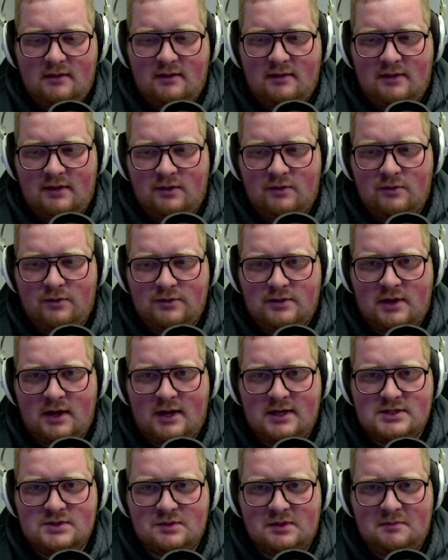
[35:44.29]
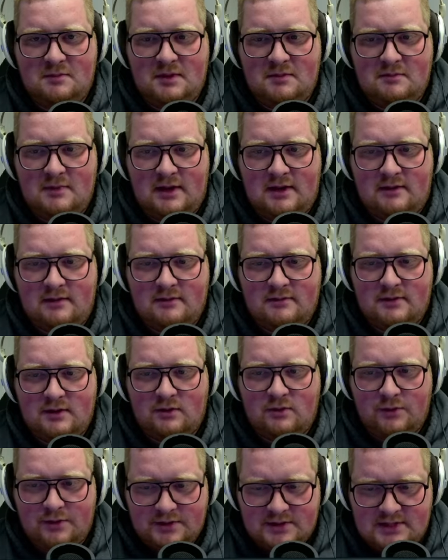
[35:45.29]
The gold cards would have been better. The
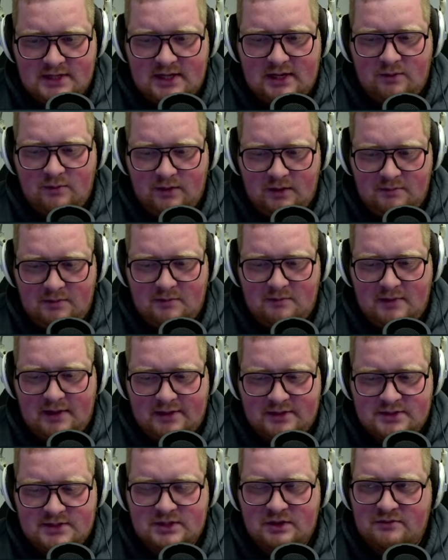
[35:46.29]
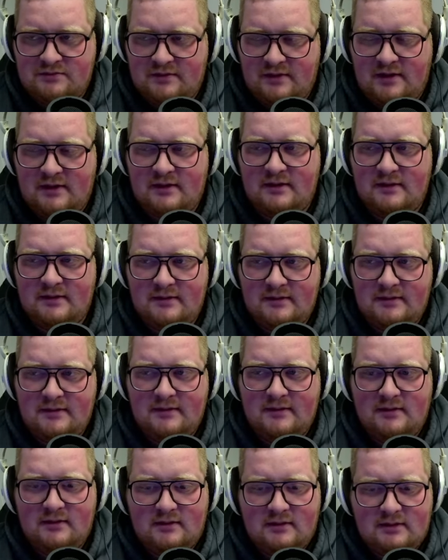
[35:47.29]
golden ticket would have been better so far.
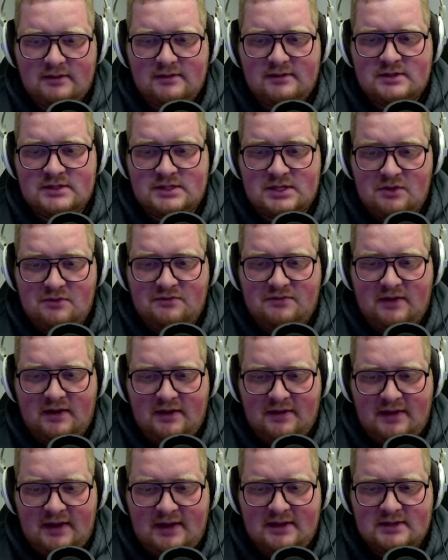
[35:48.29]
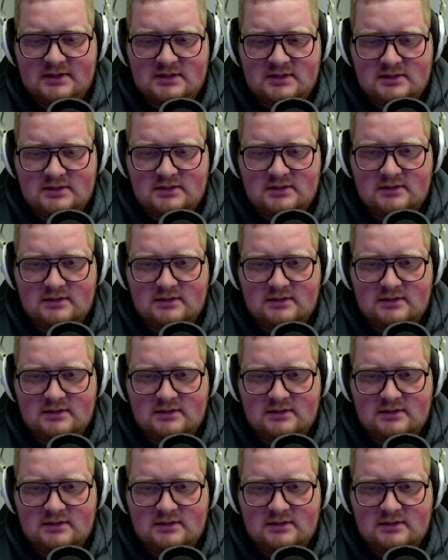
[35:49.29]
So far, that is.